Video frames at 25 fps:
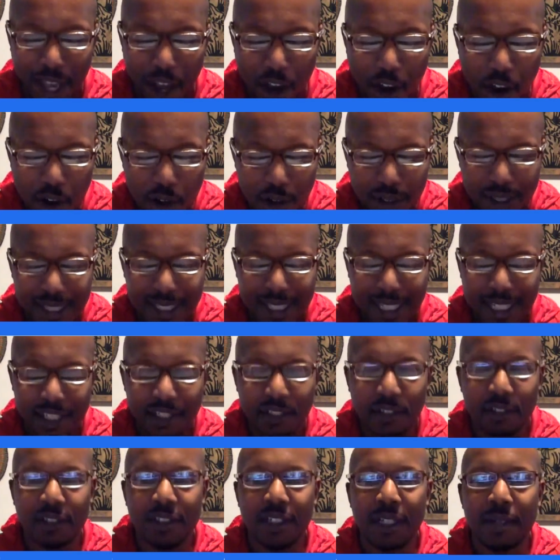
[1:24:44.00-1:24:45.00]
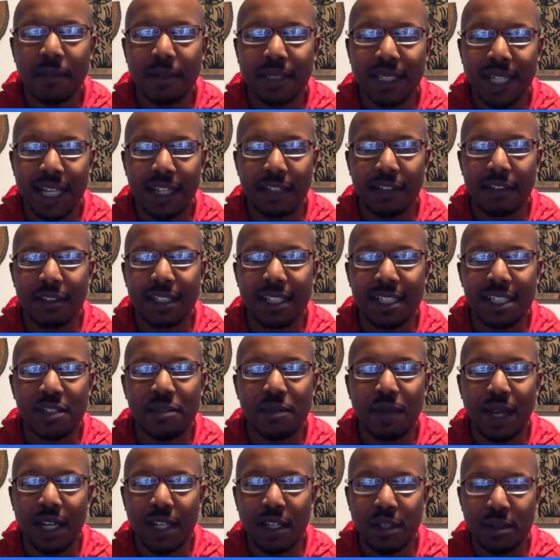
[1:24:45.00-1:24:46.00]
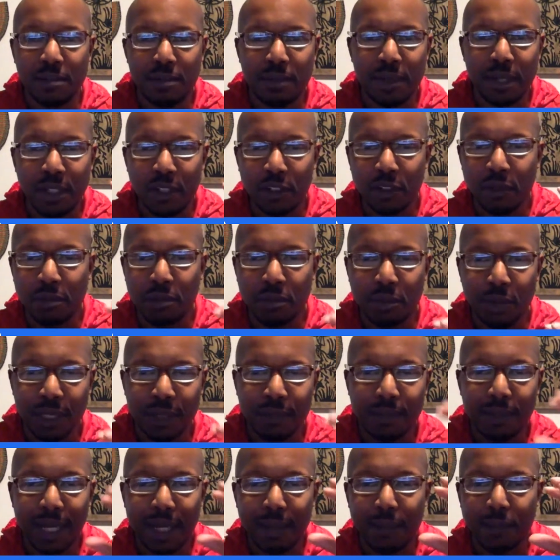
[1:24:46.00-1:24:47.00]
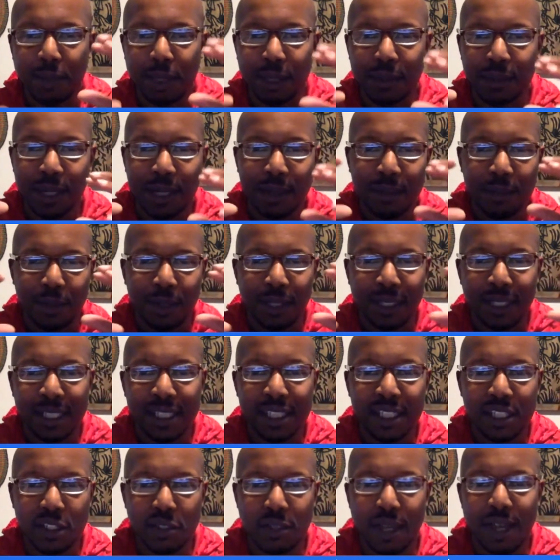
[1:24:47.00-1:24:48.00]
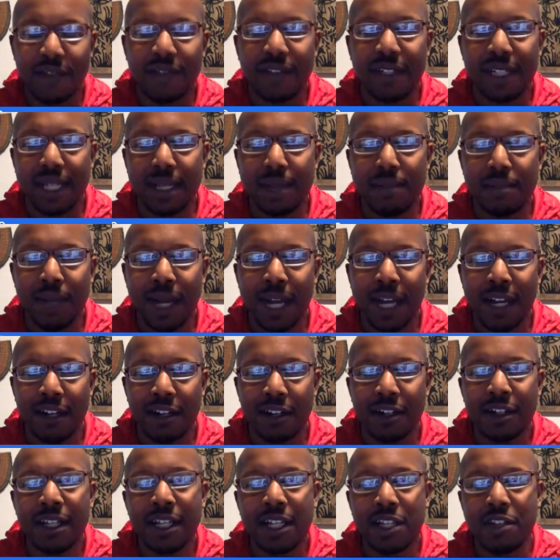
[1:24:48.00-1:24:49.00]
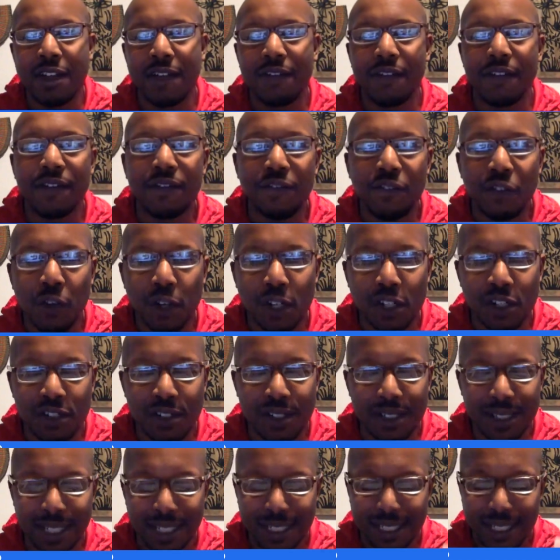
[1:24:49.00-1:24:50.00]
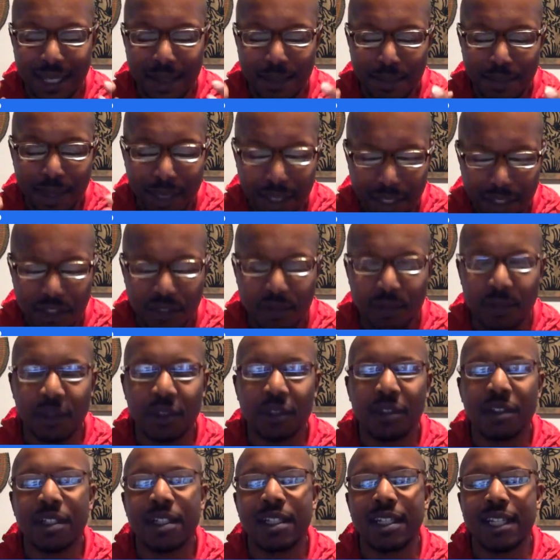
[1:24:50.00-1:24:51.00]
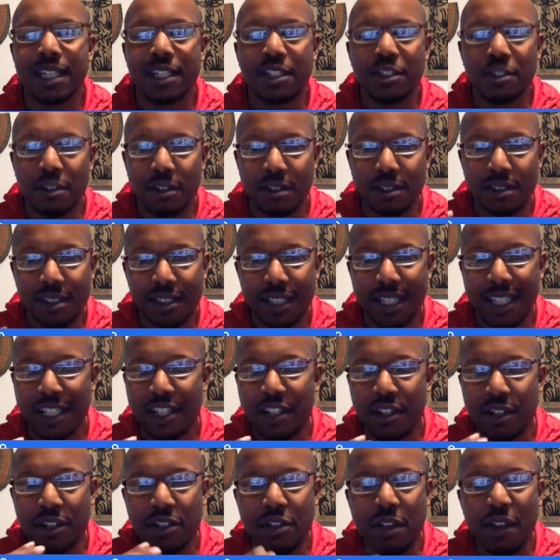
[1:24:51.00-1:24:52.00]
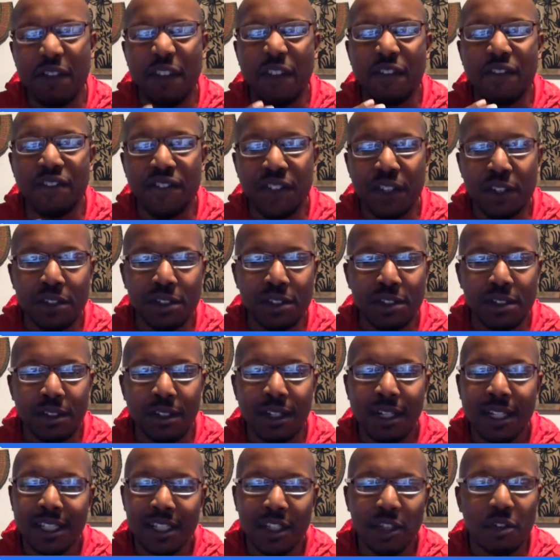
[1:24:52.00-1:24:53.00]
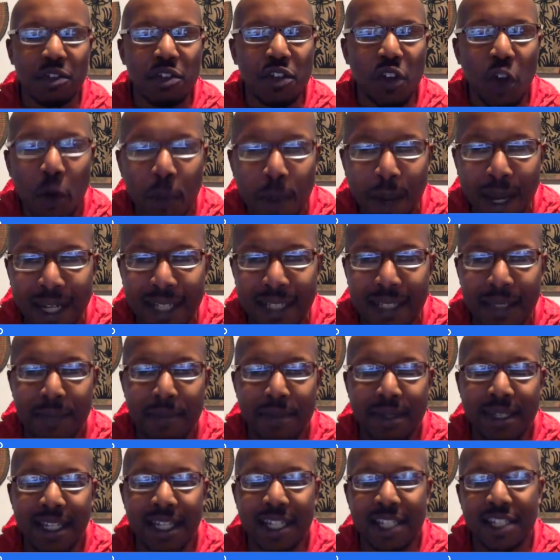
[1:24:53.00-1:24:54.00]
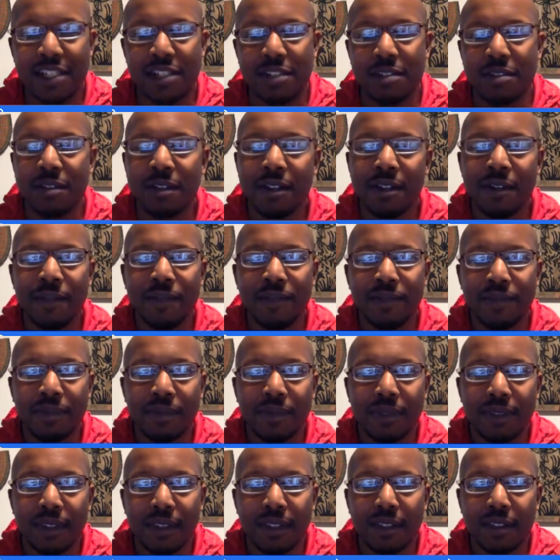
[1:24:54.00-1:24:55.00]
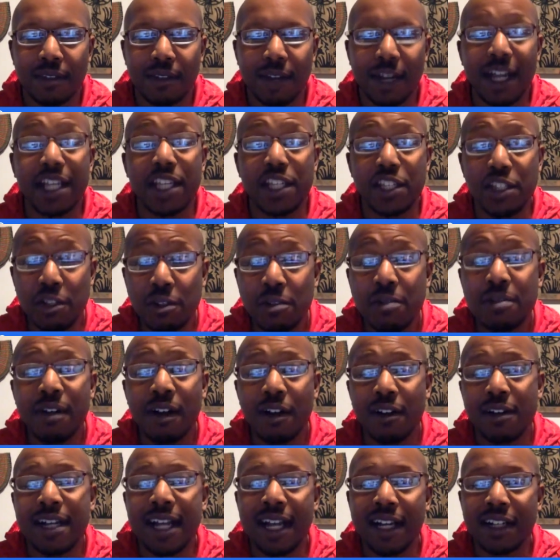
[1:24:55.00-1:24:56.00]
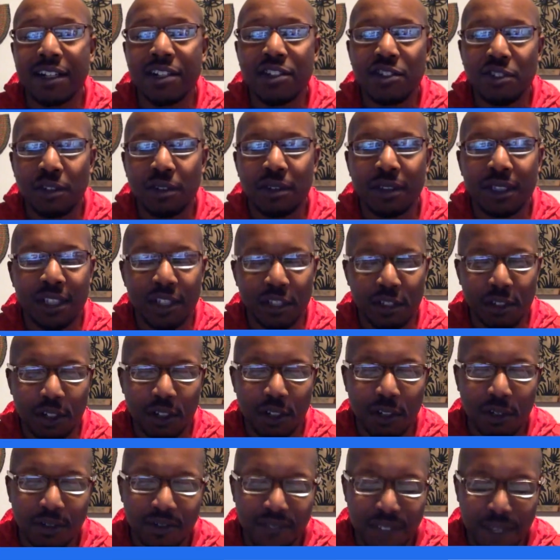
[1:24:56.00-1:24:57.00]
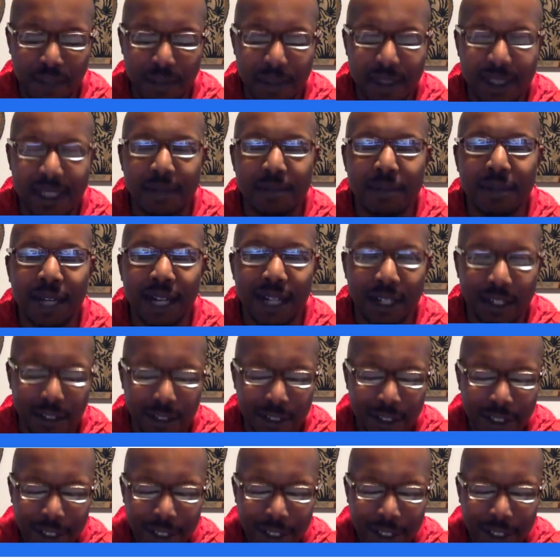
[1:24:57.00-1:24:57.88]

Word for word: All these things don't come together. This is why you build brick by brick by brick until you have an empire. You have a fortress that's impenetrable, and you're and you have a filter so nobody can B S you, right? You are now controlling your own family's empire.